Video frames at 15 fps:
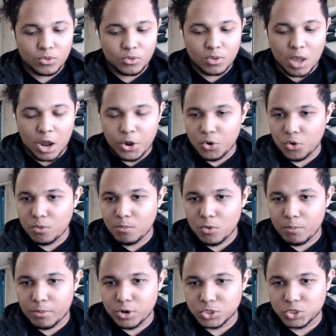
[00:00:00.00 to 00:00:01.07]
a normal
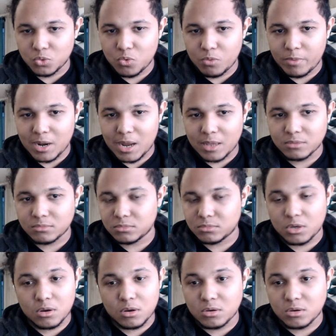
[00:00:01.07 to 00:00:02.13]
person would be like,
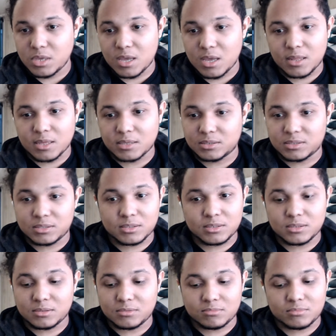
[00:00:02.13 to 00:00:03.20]
oh yeah,
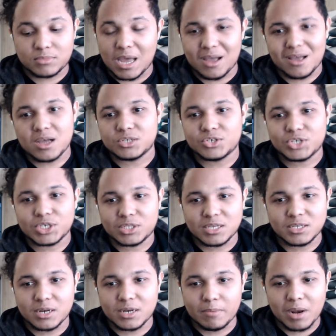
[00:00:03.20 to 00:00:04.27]
that contract
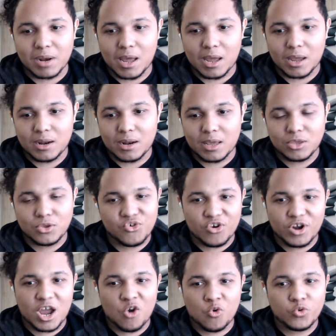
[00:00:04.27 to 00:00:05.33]
doesn't apply. Like, you're
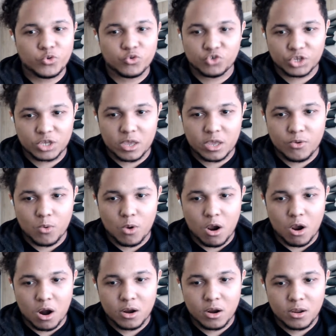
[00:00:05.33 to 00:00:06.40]
not who you say you
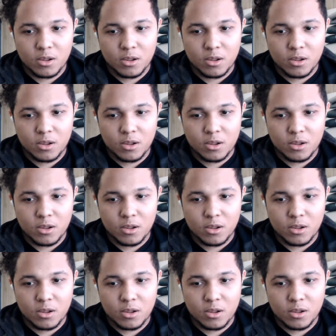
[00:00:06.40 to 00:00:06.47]
are.